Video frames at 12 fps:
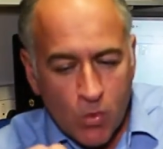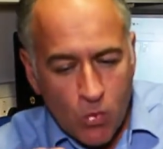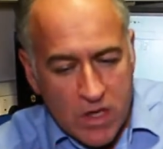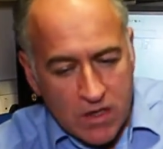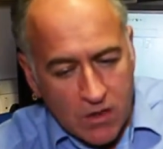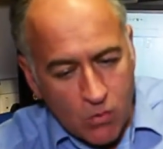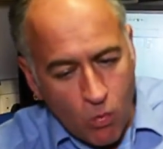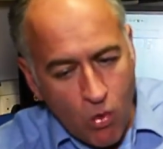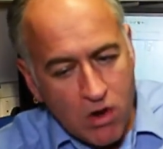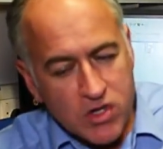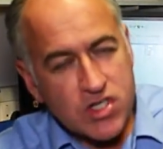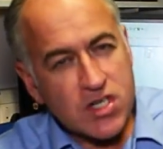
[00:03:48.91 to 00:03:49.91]
We can
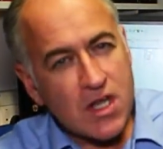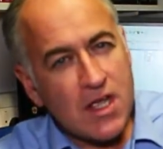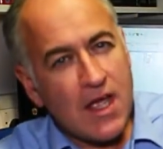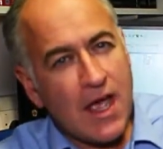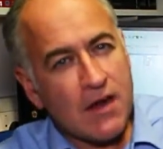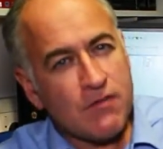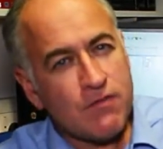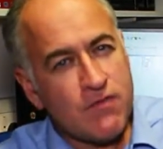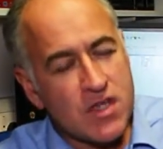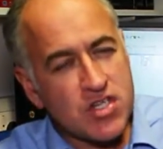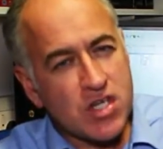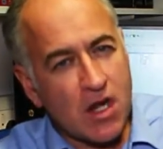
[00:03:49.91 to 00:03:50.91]
watch and
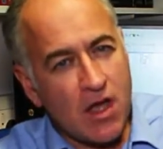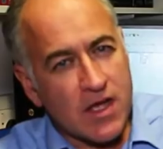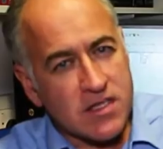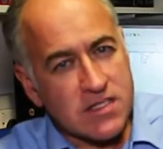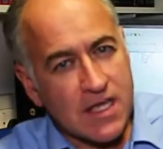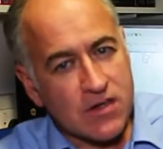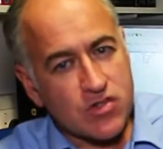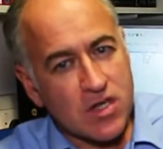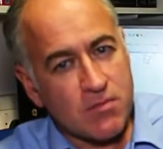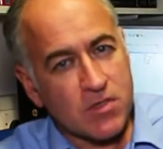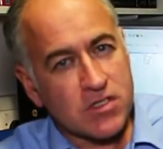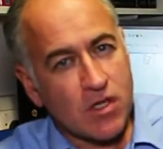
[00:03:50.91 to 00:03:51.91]
visualise that
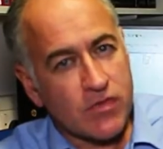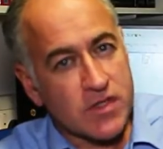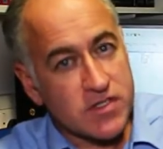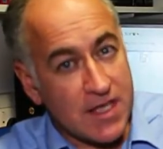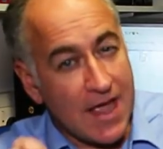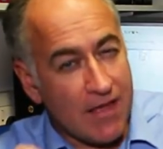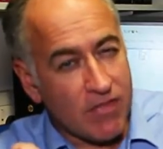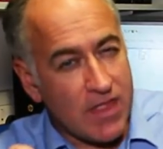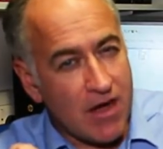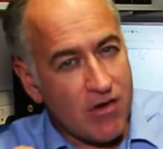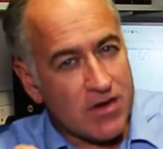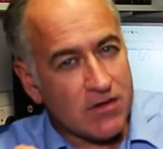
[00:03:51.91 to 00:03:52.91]
treatment on the scan.
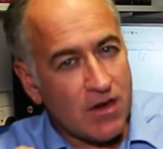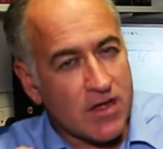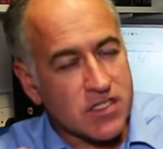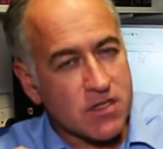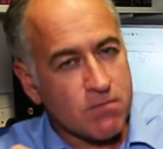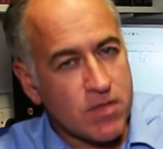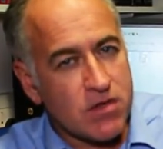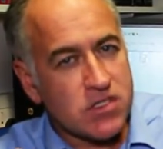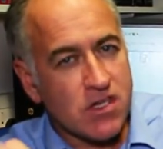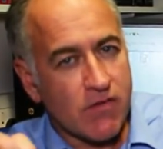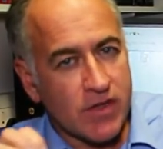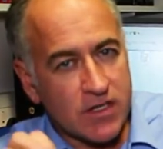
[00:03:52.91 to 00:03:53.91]
Therein lies the
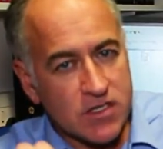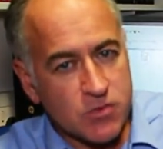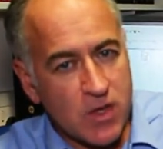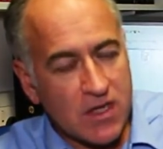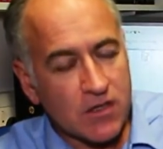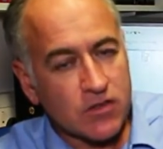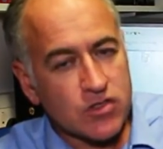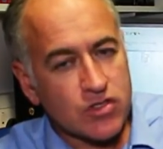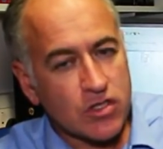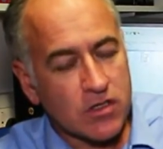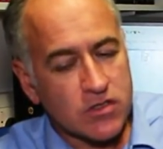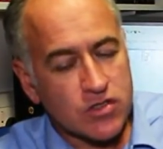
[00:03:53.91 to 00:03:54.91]
beauty of it, because we can
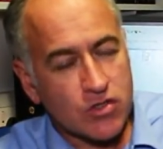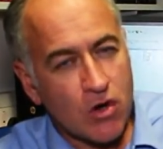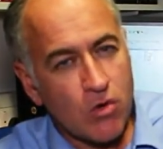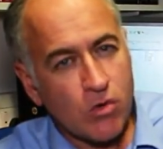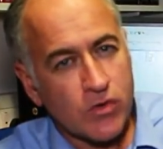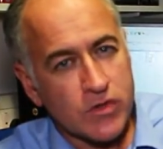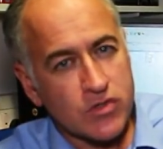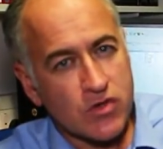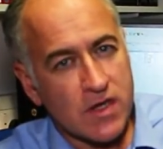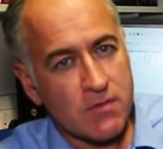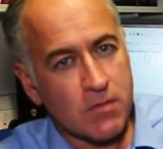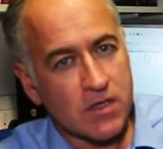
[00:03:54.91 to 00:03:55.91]
control the
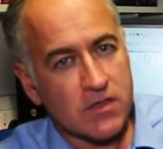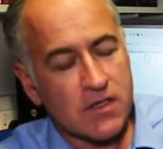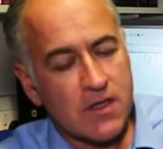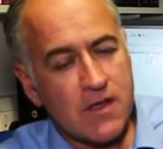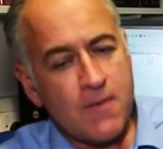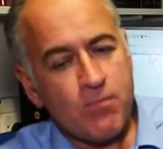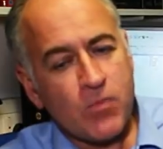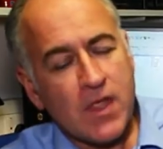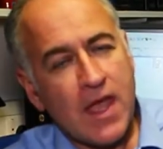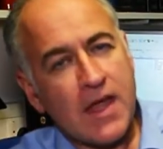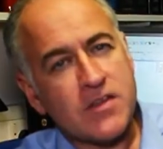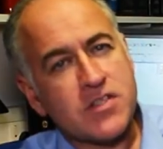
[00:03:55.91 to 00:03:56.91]
treatment
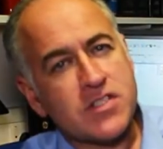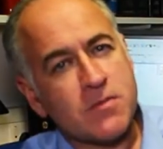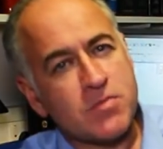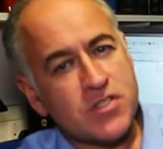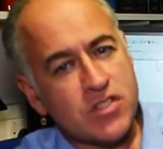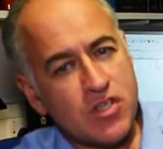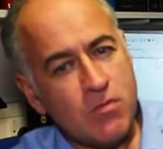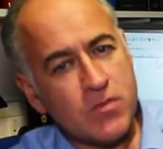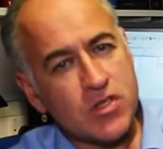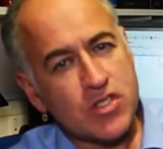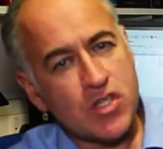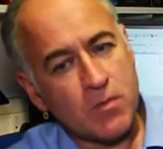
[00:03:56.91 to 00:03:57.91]
and
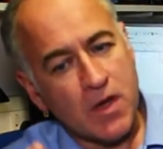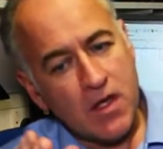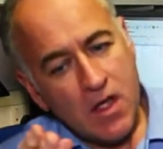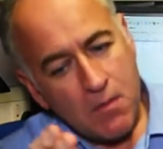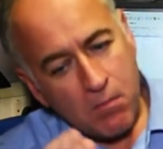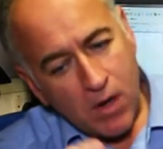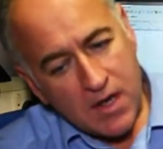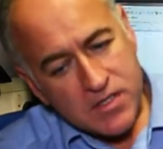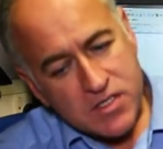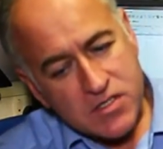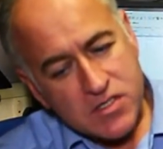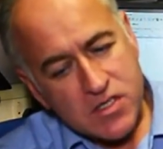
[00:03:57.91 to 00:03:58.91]
subsume the tumour
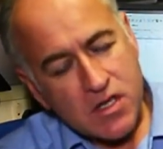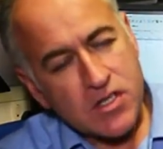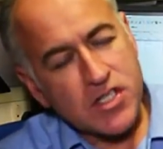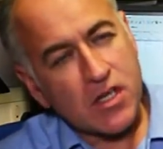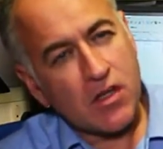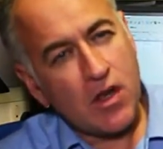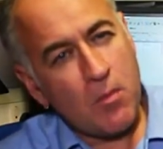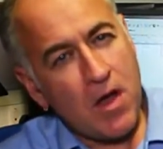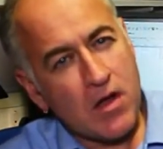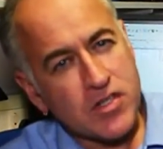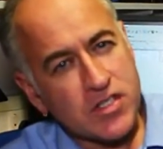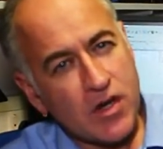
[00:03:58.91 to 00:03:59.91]
plus a surgical
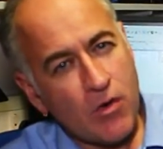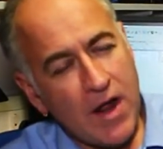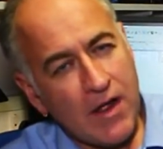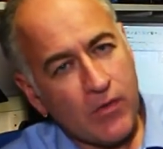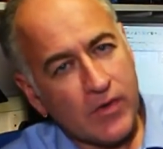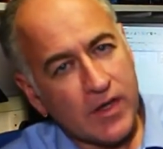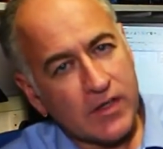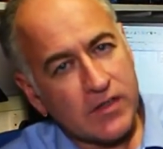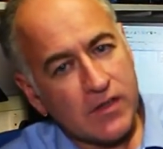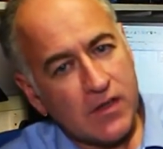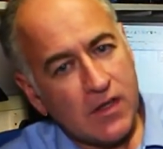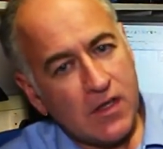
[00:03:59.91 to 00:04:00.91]
margin around
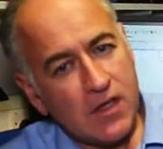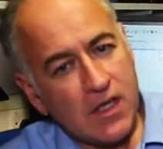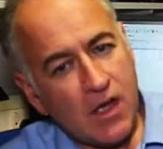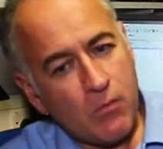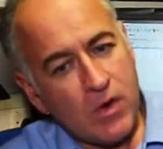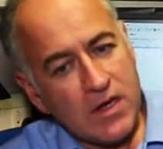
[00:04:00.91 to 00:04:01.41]
it. And